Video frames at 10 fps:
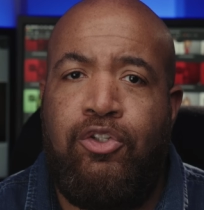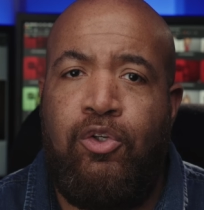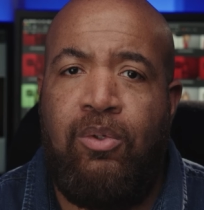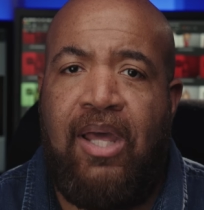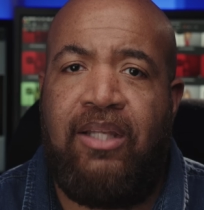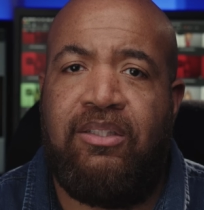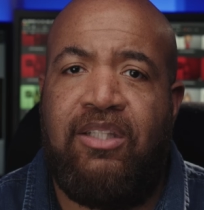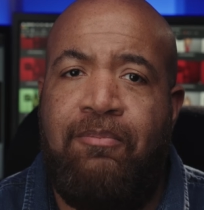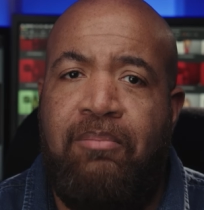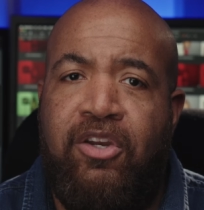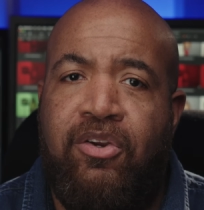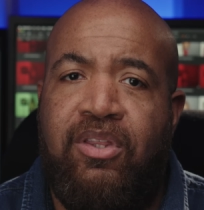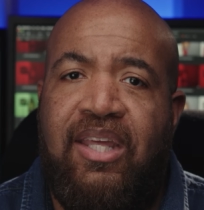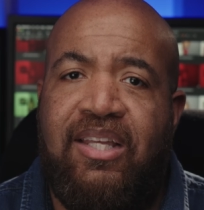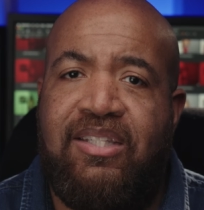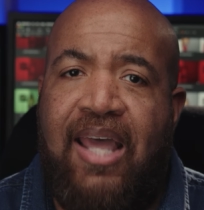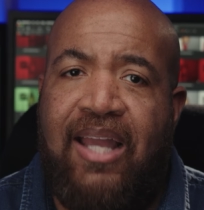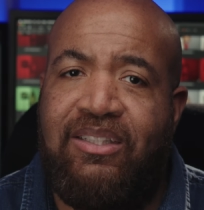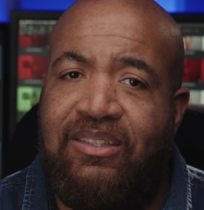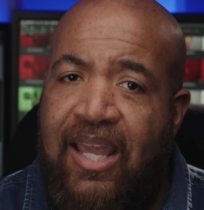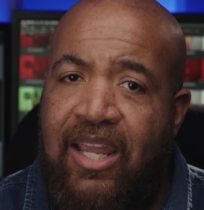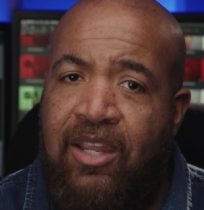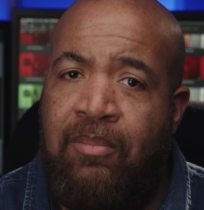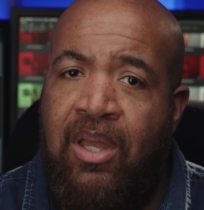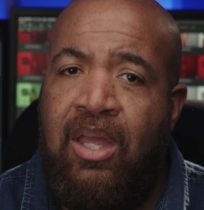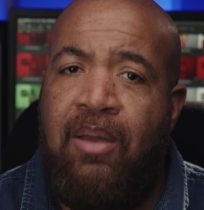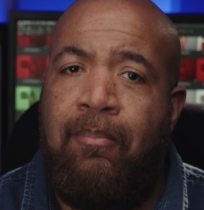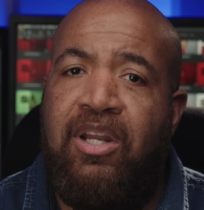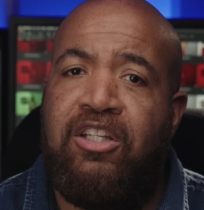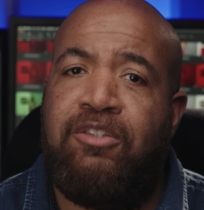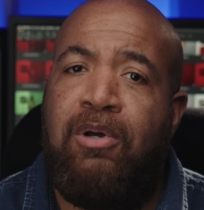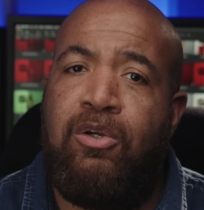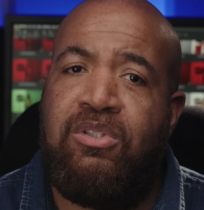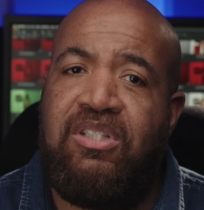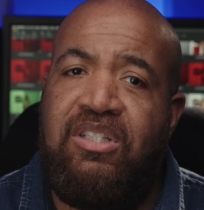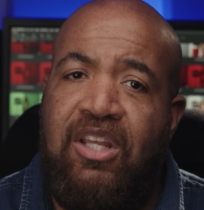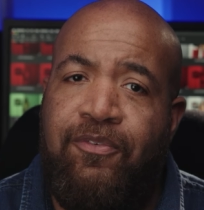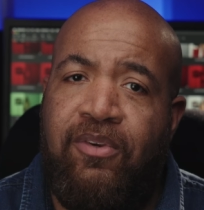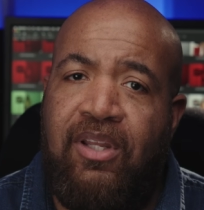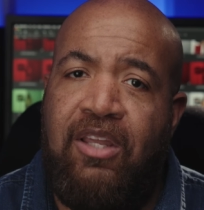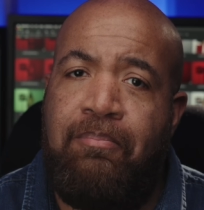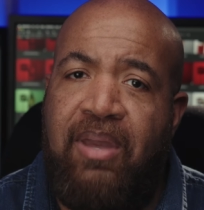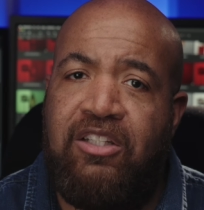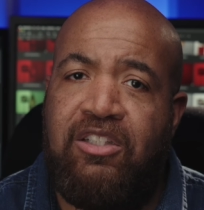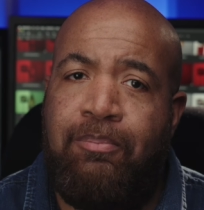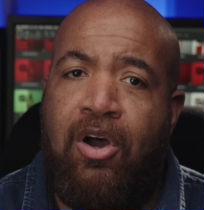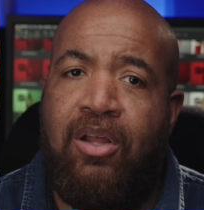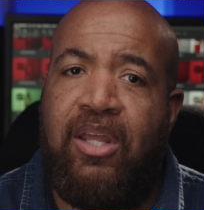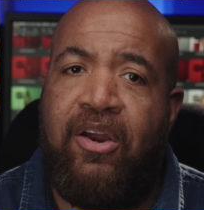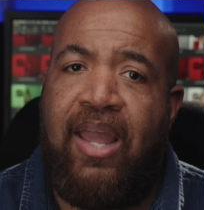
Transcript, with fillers: Two lights can meter the exact same, but expose differently based upon their